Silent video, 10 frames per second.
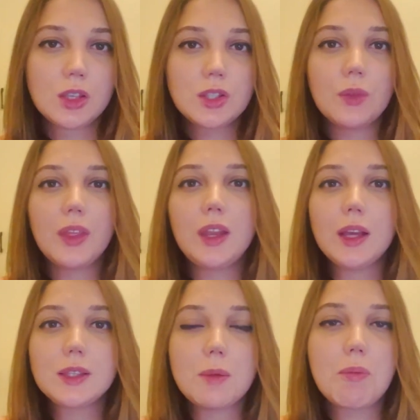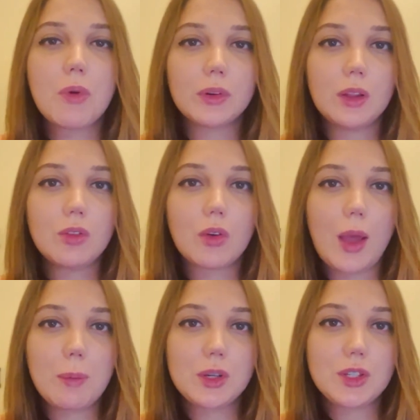So the next important
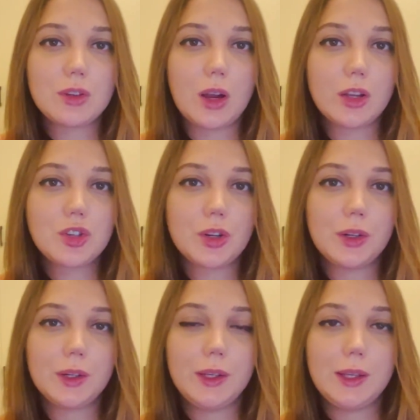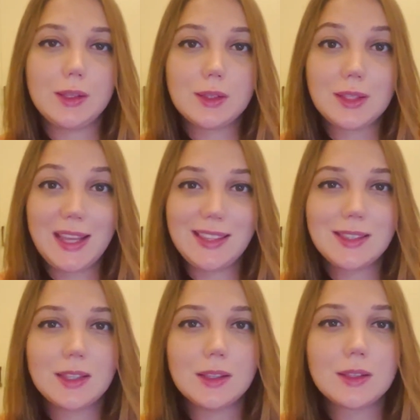grammar structure is
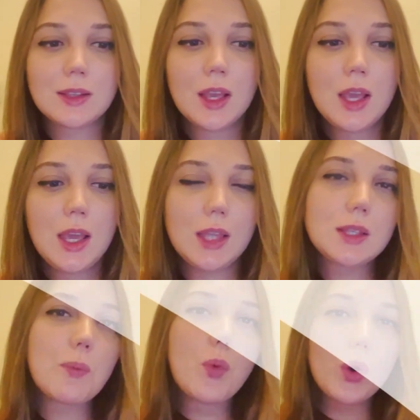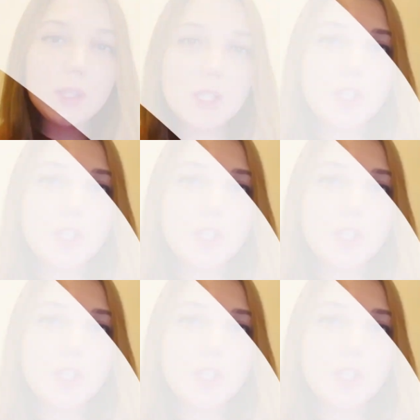tenses. It's important